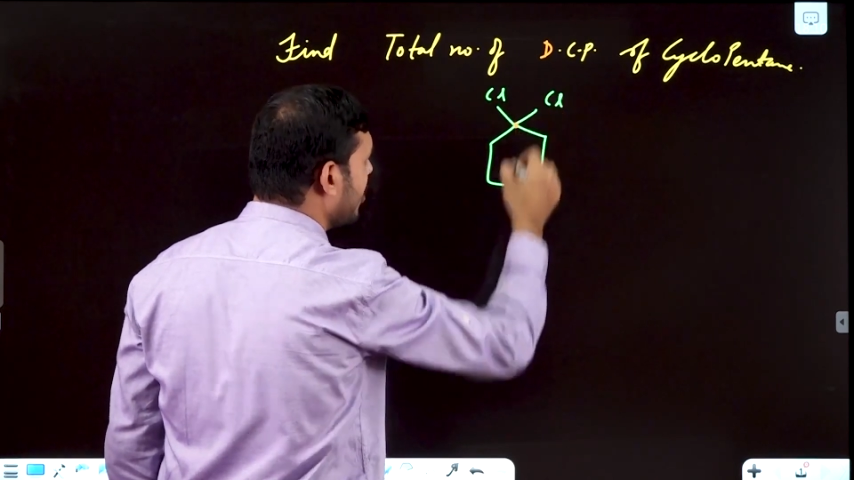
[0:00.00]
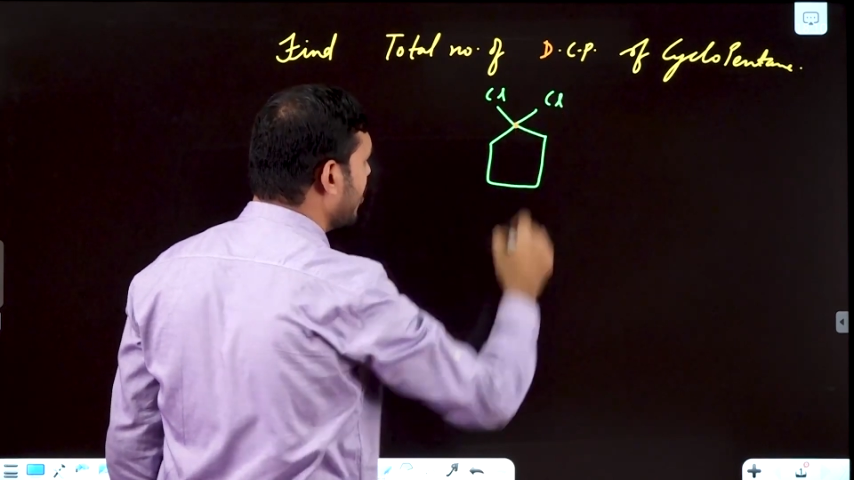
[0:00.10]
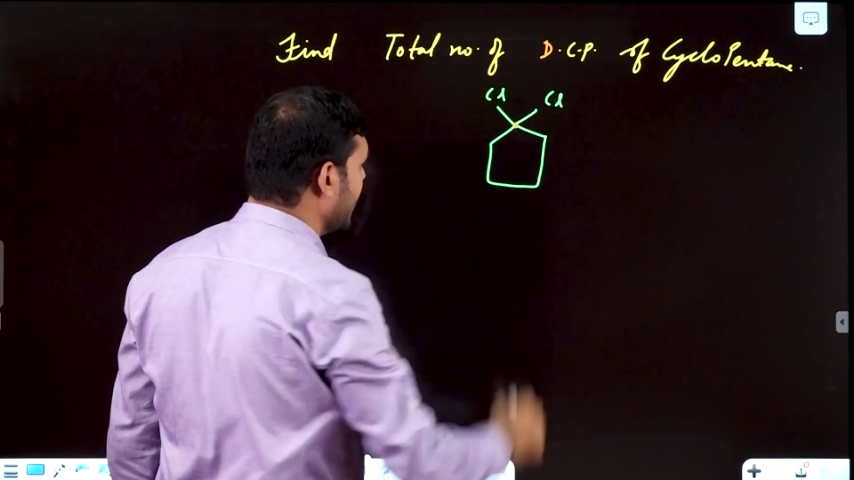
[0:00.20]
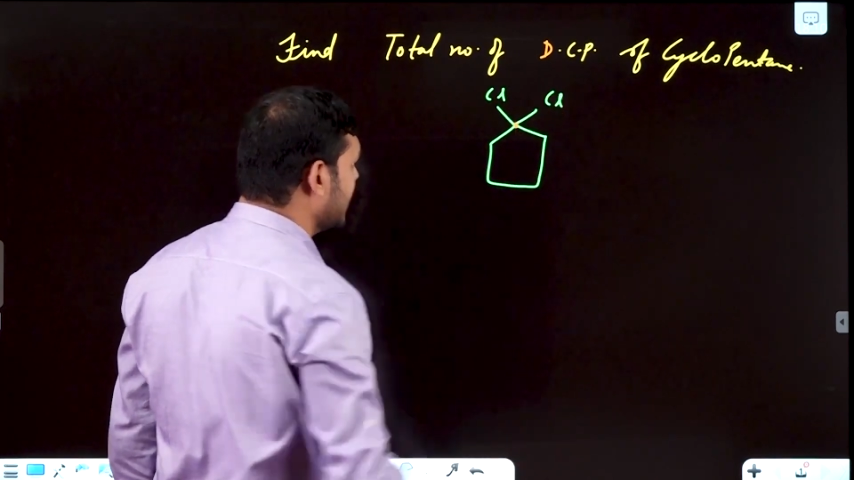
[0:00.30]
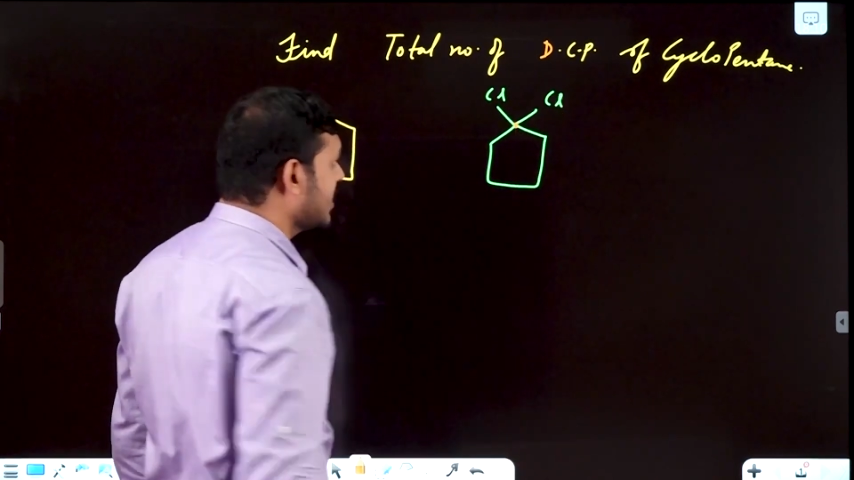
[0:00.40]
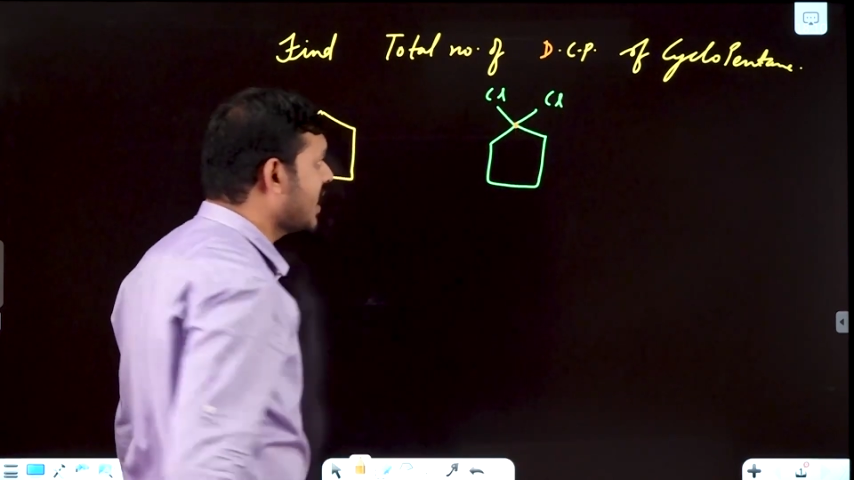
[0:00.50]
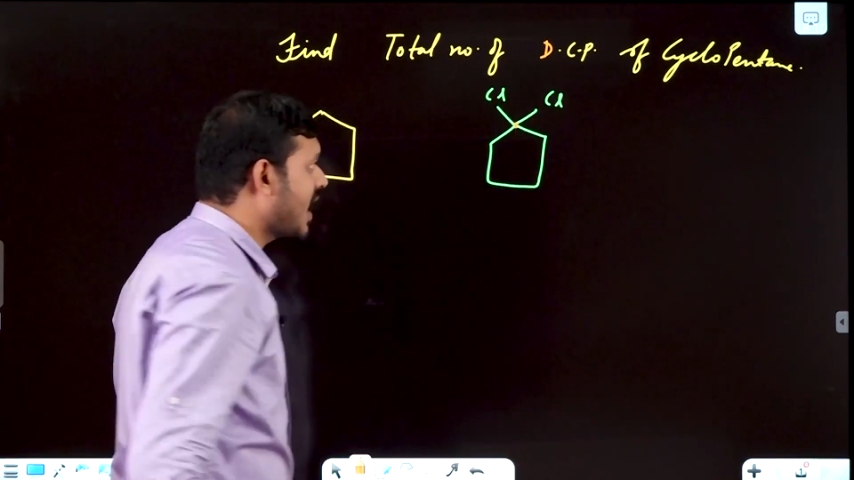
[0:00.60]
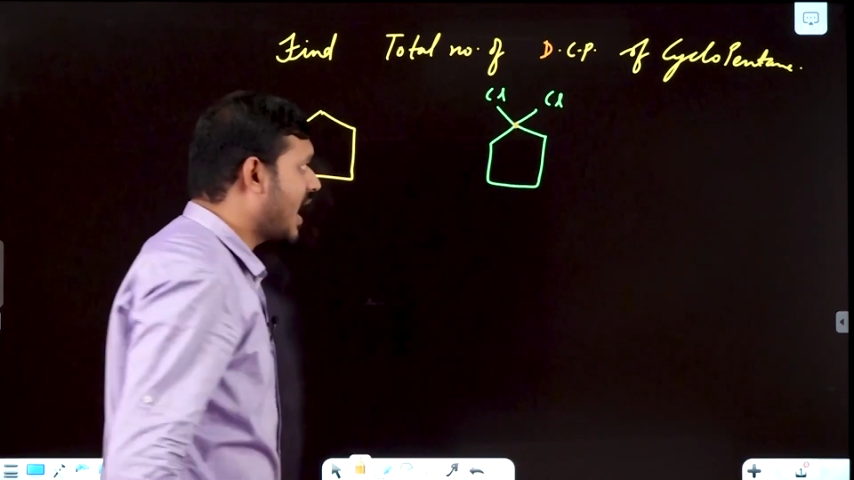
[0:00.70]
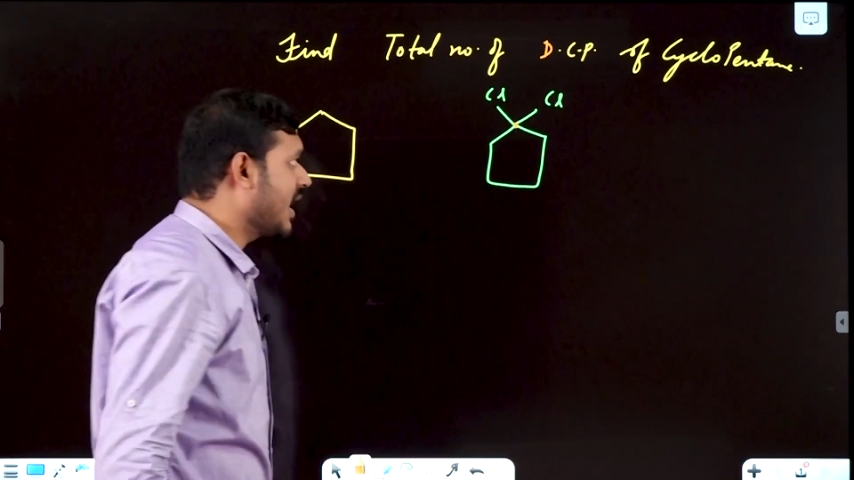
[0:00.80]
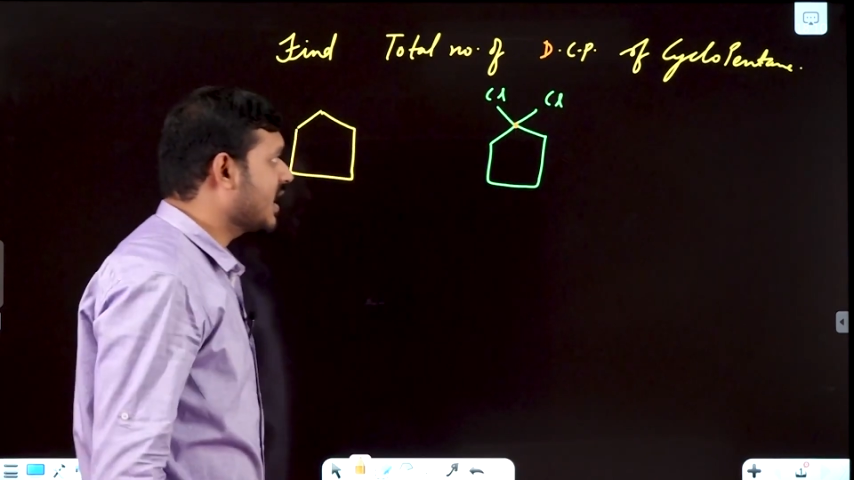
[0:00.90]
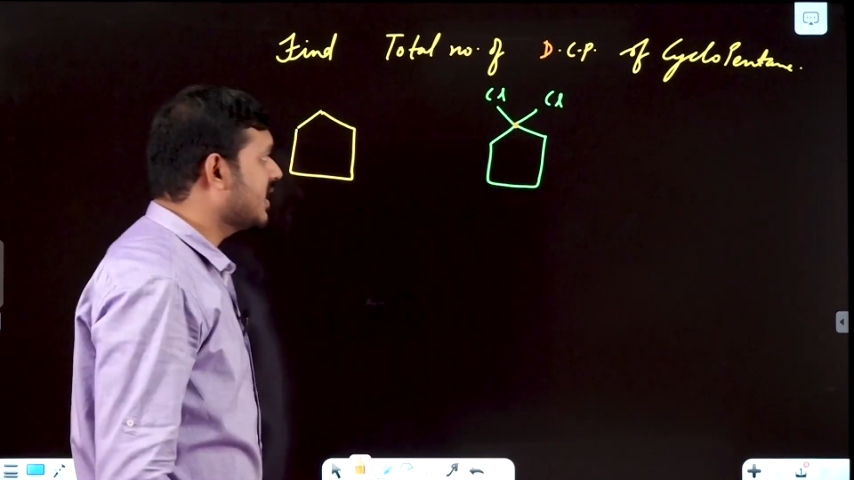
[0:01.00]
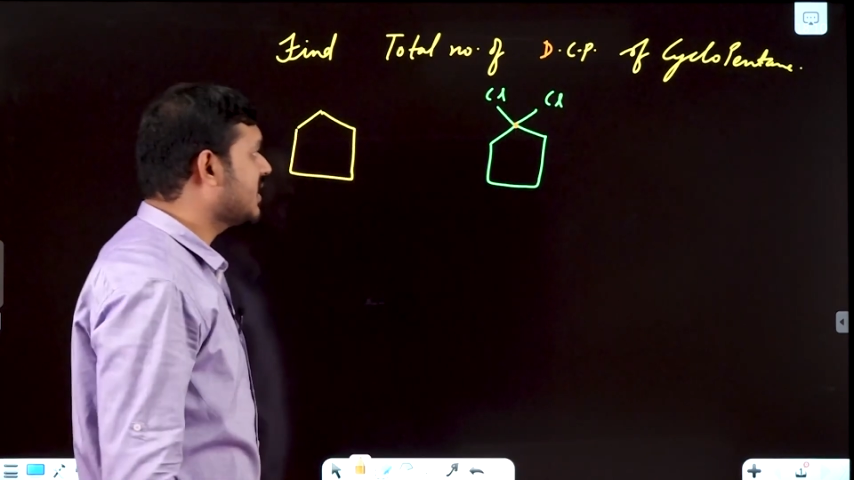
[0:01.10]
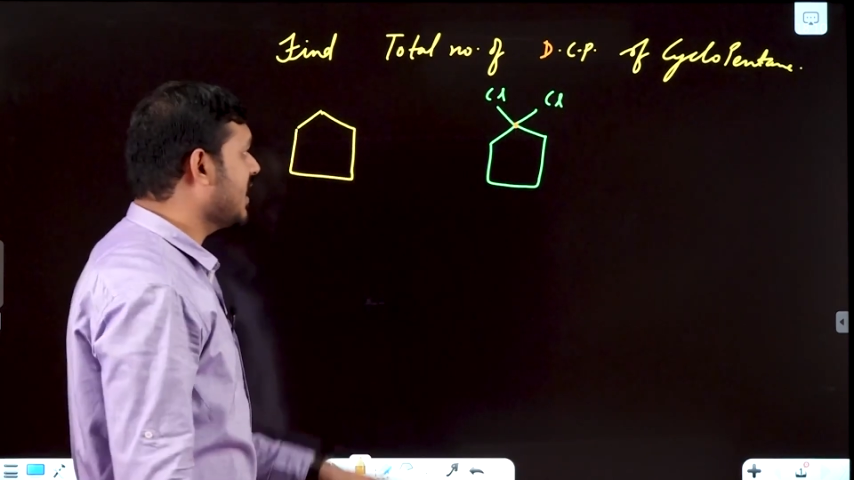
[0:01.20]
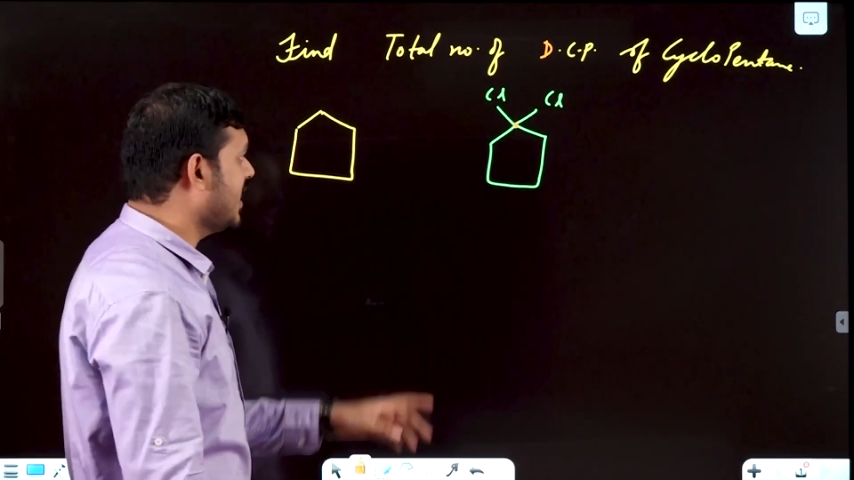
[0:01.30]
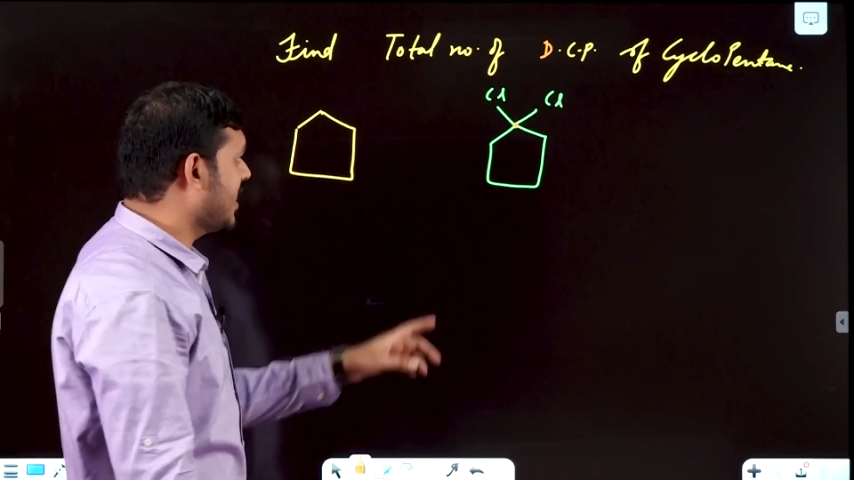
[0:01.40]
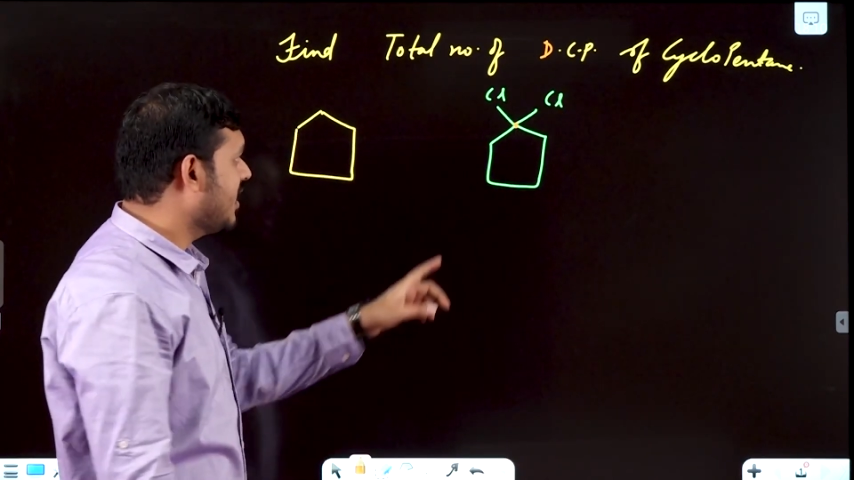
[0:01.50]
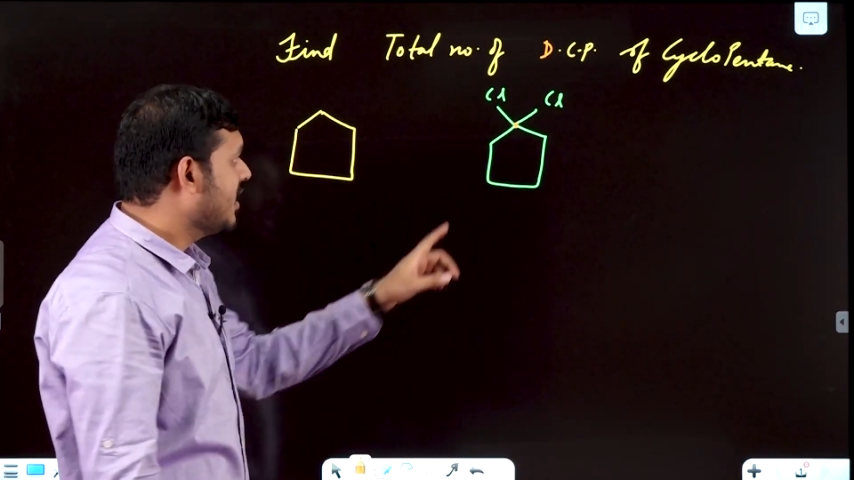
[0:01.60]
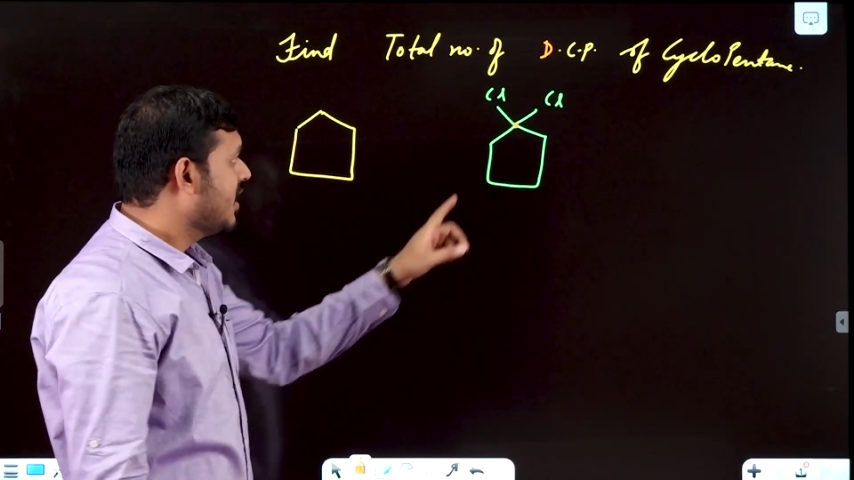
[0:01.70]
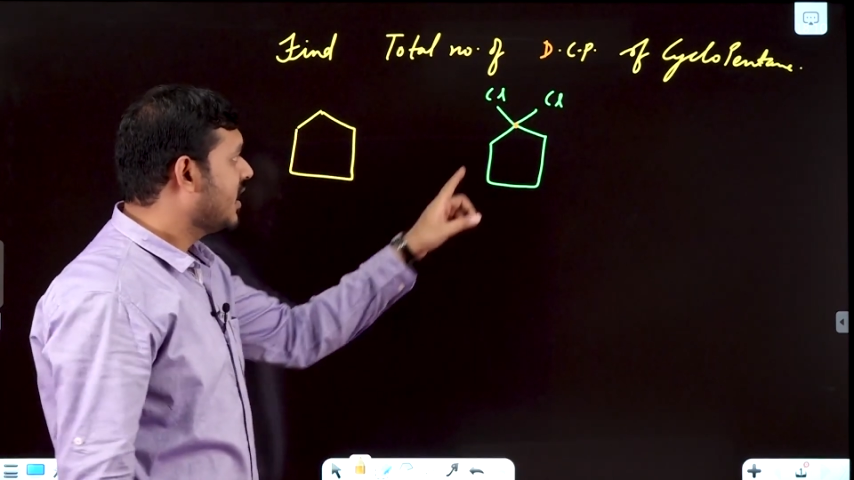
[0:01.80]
chlorines, I can see here